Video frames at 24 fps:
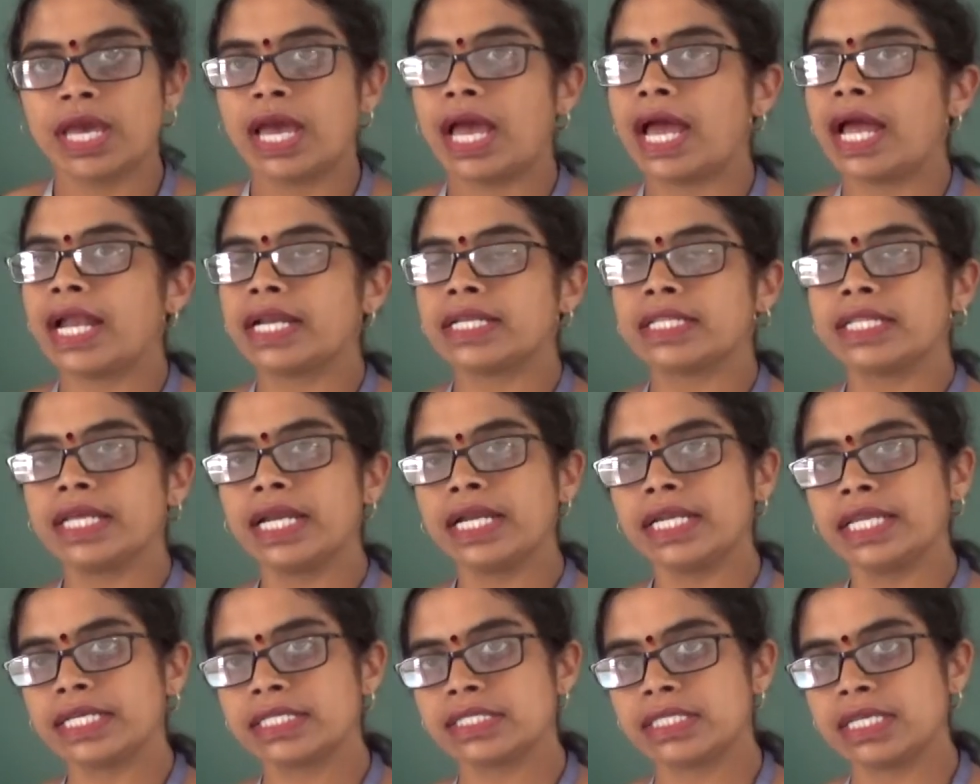and
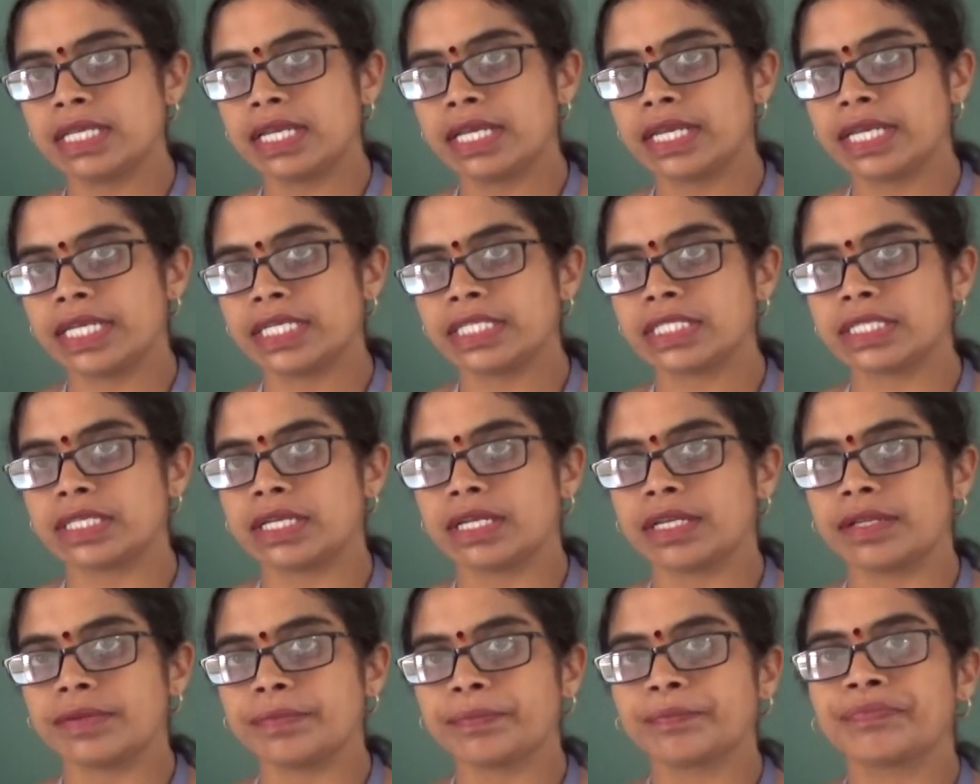that
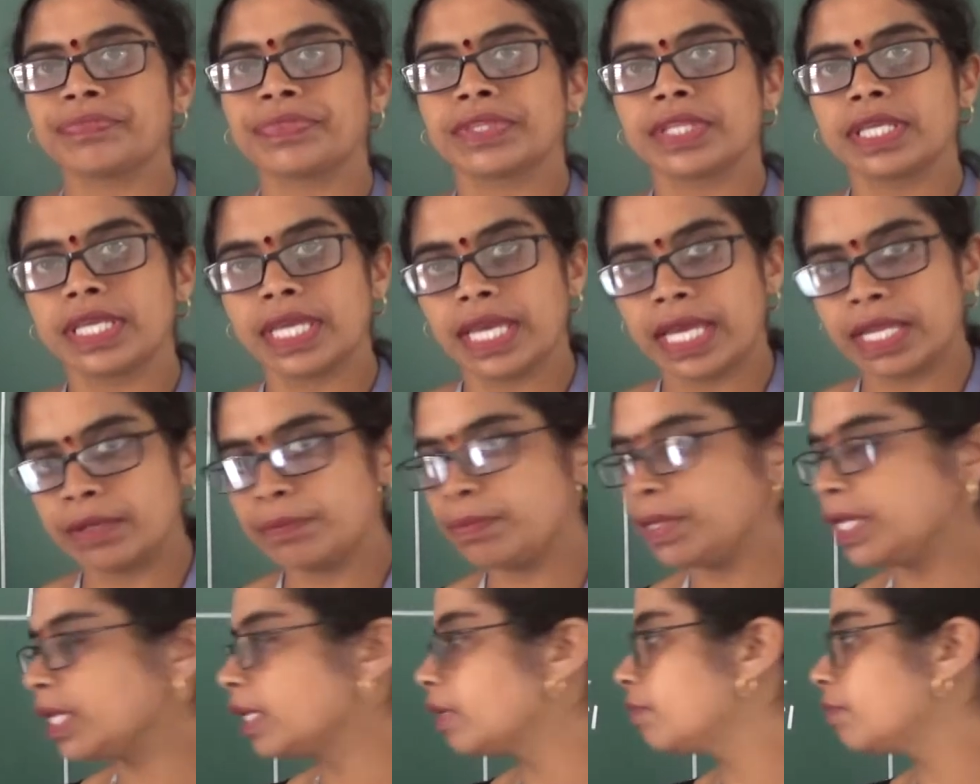acceleration can be